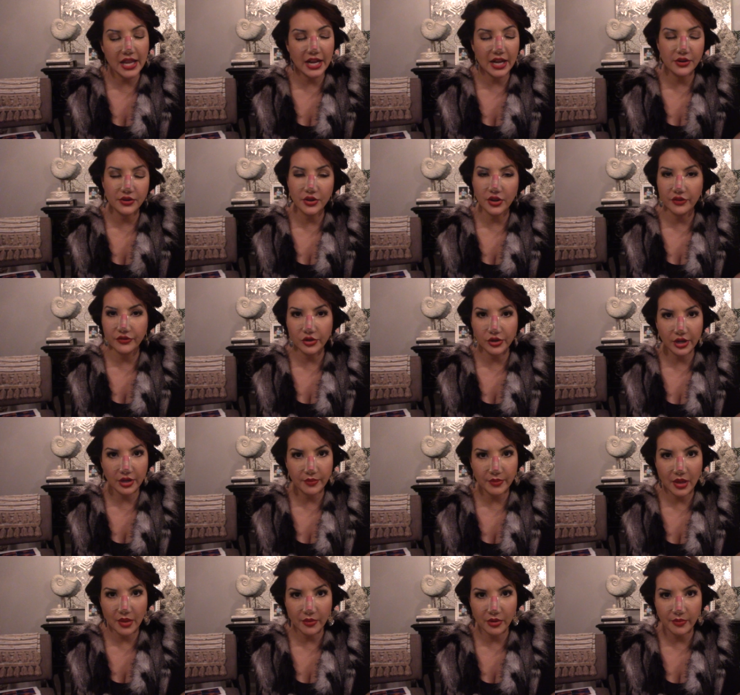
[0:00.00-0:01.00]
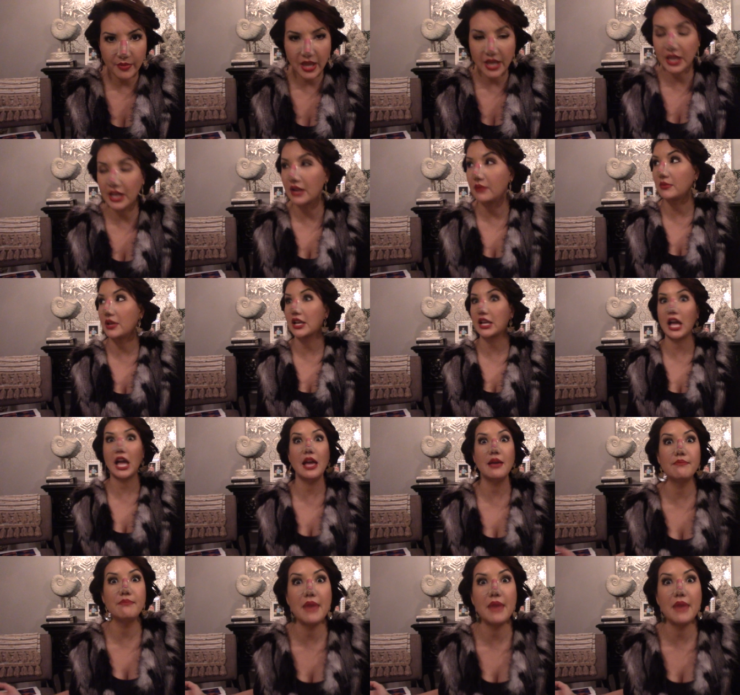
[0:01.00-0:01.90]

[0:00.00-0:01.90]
I don't know if you're going to be able to make it. I'm like, I'm